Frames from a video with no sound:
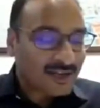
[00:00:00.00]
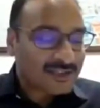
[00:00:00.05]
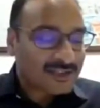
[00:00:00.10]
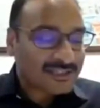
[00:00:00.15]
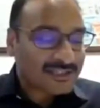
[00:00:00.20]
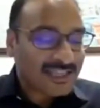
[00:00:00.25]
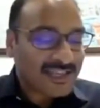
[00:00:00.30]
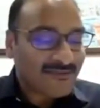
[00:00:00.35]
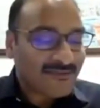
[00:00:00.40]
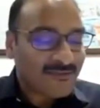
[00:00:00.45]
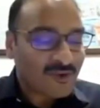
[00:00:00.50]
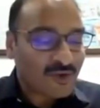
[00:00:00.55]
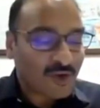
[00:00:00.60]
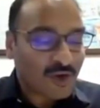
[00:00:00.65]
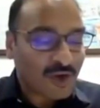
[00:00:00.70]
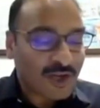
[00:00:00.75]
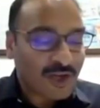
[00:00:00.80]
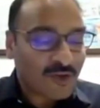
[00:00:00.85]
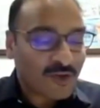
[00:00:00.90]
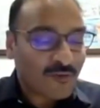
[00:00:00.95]
Steve
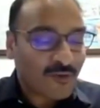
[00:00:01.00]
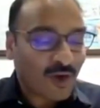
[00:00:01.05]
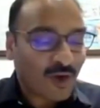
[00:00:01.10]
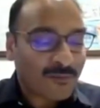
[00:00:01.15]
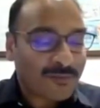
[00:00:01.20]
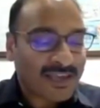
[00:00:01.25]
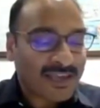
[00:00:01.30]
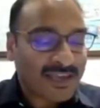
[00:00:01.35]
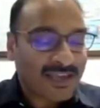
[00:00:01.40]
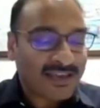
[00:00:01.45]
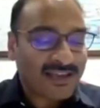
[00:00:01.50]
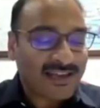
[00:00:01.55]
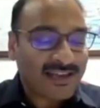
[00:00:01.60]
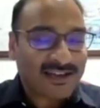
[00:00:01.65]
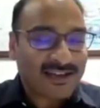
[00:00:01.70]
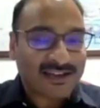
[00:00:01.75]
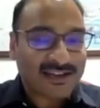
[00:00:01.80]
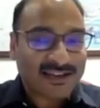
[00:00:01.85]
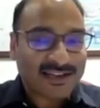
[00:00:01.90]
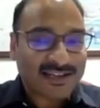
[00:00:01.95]
Kulyu from
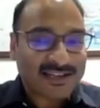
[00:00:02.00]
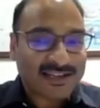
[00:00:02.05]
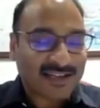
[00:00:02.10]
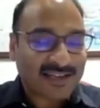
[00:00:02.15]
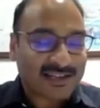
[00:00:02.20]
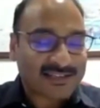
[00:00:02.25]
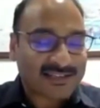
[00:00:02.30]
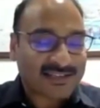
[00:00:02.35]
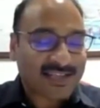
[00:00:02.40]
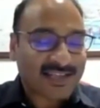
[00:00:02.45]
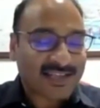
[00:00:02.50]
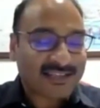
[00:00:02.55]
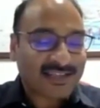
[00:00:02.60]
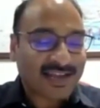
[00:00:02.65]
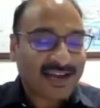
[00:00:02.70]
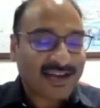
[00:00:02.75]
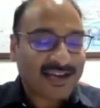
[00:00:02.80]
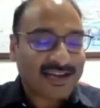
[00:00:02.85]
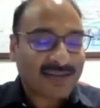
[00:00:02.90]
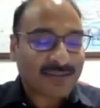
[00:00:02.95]
Kenya is asking
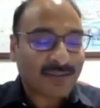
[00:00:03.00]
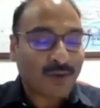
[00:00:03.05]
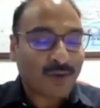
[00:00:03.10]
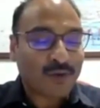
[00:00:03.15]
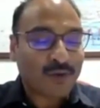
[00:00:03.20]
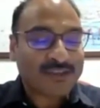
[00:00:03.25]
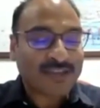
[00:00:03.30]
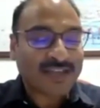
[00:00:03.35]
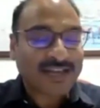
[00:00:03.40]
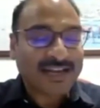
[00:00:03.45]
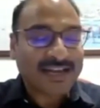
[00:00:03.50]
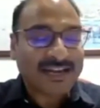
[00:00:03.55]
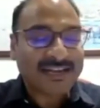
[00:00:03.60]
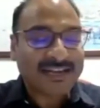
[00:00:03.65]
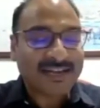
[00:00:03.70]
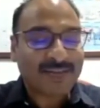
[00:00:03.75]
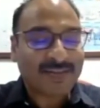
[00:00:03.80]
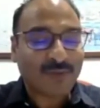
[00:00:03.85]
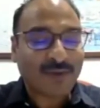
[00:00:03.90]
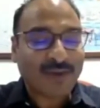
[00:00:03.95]
that about the
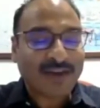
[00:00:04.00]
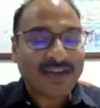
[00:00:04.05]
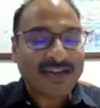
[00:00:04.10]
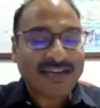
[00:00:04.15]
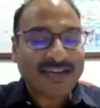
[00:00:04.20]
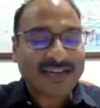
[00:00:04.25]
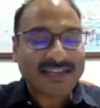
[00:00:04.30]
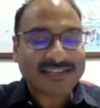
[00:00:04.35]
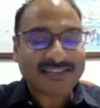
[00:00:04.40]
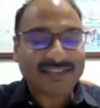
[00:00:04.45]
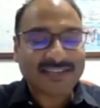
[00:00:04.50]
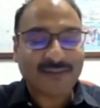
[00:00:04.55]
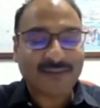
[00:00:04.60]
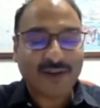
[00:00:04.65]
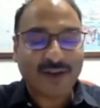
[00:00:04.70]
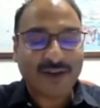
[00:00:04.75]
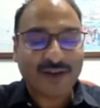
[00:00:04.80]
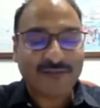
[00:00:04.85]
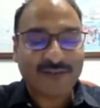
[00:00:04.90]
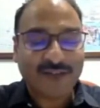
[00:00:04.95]
Indian mobile testing
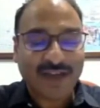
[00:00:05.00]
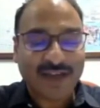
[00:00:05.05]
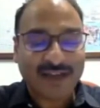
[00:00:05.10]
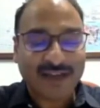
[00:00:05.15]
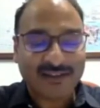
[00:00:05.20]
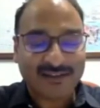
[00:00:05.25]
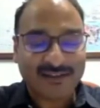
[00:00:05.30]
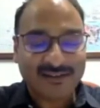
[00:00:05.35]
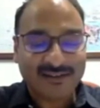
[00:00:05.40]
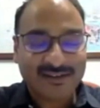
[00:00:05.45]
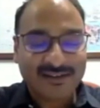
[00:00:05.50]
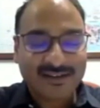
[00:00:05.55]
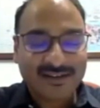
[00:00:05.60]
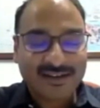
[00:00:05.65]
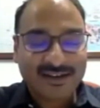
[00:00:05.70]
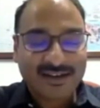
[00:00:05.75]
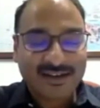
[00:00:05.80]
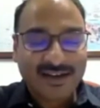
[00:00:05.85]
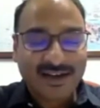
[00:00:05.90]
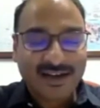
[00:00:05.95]
van.
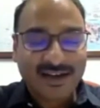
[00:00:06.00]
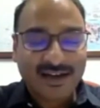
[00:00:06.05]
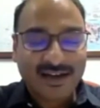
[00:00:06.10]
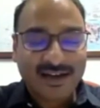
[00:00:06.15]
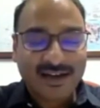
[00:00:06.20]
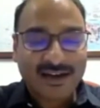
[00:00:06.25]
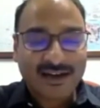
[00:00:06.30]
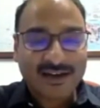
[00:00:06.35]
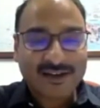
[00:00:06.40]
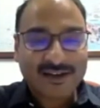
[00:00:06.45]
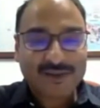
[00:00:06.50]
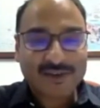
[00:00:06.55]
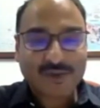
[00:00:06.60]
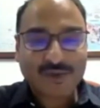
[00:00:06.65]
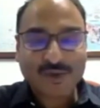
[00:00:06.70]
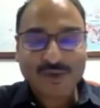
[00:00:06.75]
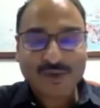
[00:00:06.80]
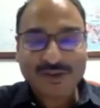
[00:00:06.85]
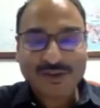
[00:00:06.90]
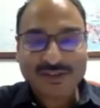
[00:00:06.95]

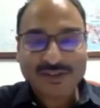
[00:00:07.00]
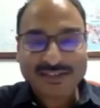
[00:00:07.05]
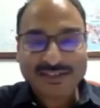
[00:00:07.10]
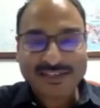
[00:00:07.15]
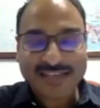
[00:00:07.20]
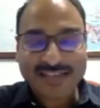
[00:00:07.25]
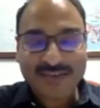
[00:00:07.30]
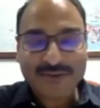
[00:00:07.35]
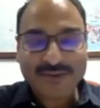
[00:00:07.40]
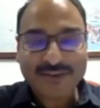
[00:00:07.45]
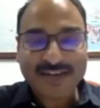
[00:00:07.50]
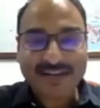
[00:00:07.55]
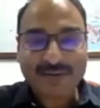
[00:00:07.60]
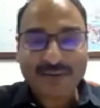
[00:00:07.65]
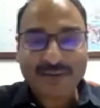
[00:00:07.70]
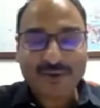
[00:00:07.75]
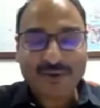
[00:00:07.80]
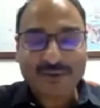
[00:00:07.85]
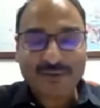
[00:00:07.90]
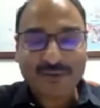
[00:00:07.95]
Can you
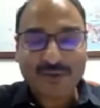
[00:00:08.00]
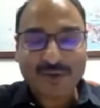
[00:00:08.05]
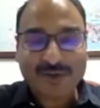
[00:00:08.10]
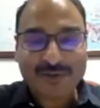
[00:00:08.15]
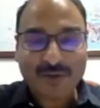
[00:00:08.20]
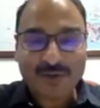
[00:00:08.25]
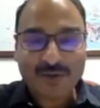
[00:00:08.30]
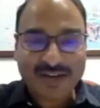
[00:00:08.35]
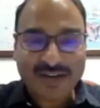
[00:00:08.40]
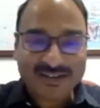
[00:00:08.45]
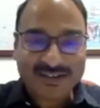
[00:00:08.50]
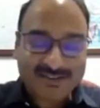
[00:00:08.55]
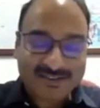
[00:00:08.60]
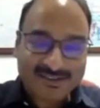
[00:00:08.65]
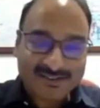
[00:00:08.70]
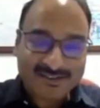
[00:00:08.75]
tell more about it?